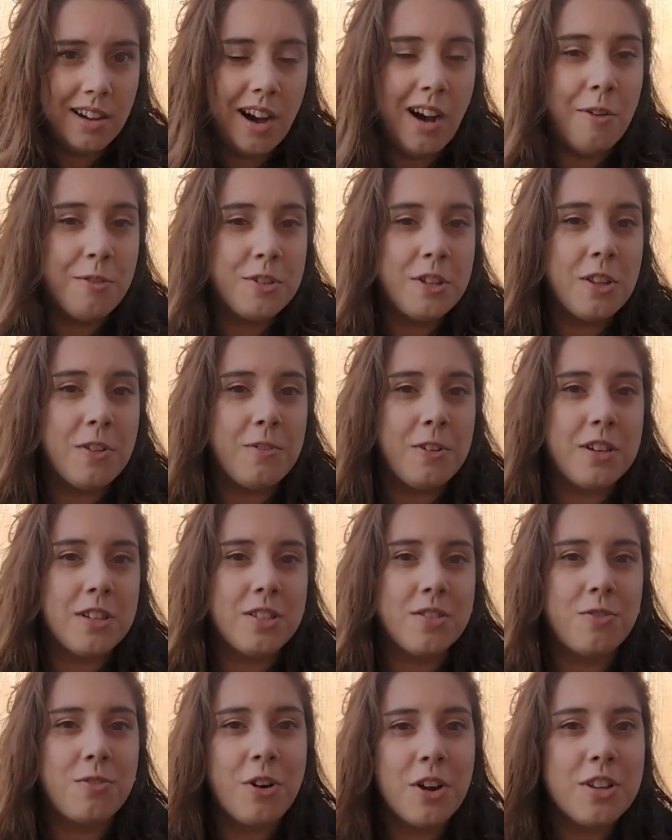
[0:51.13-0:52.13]
After the
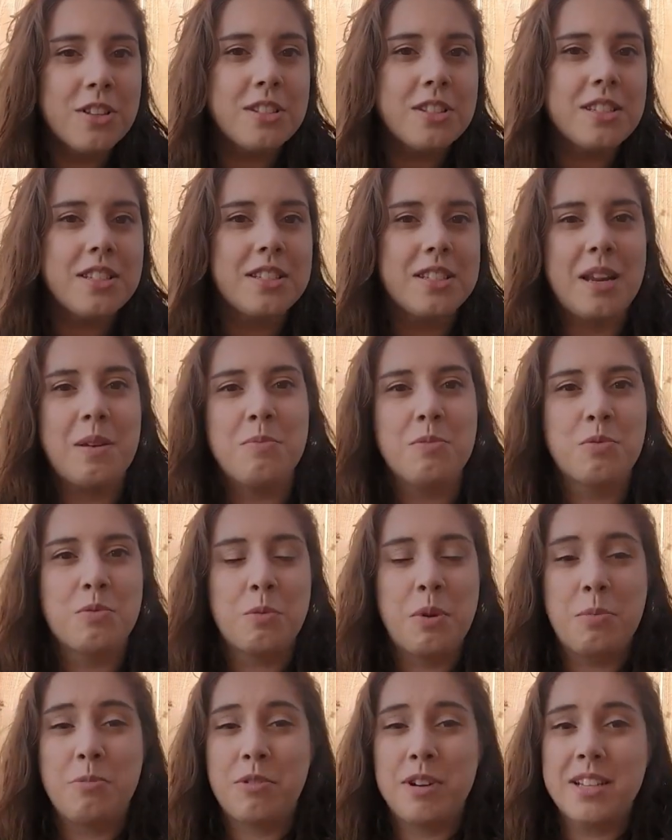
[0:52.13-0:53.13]
first frost, the stems
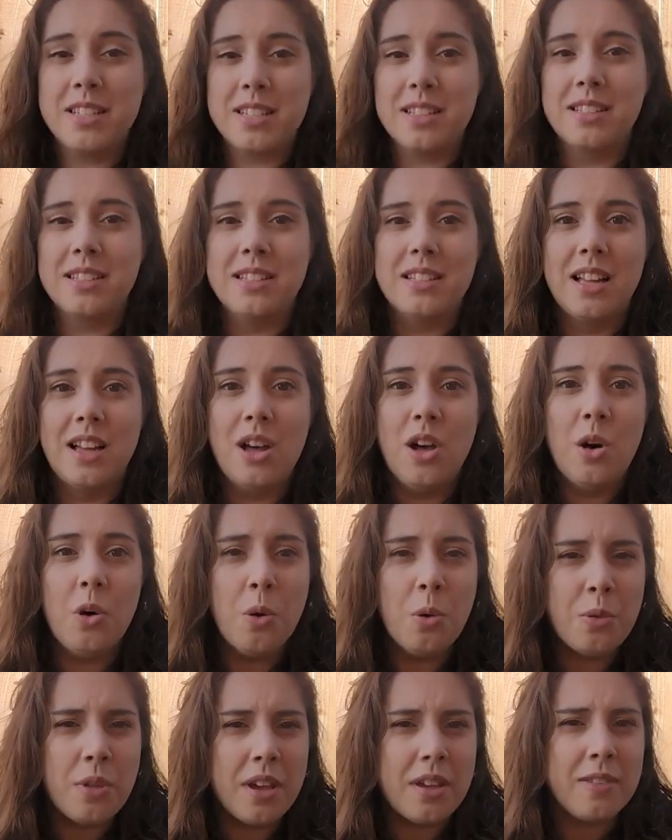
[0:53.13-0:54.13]
will be brittle,
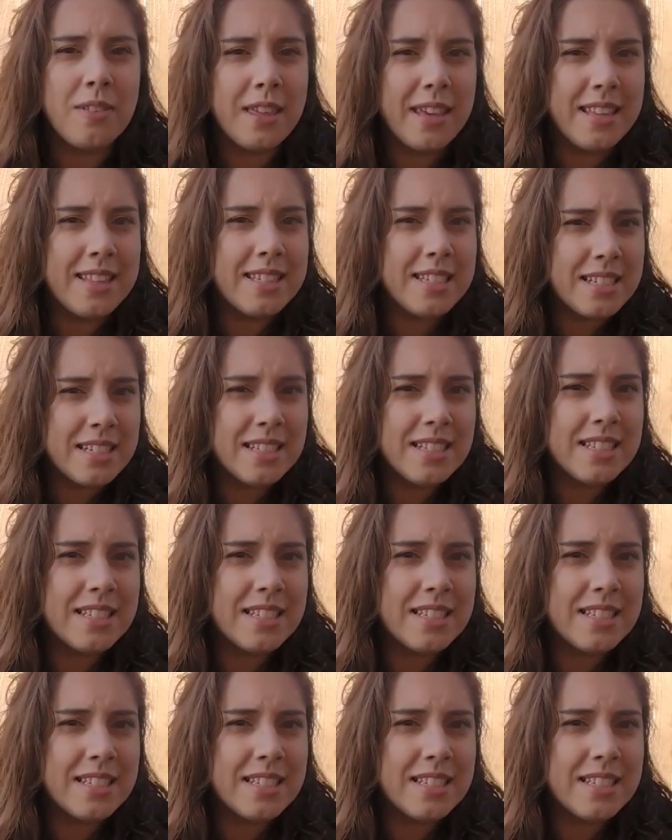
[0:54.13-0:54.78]
although they can still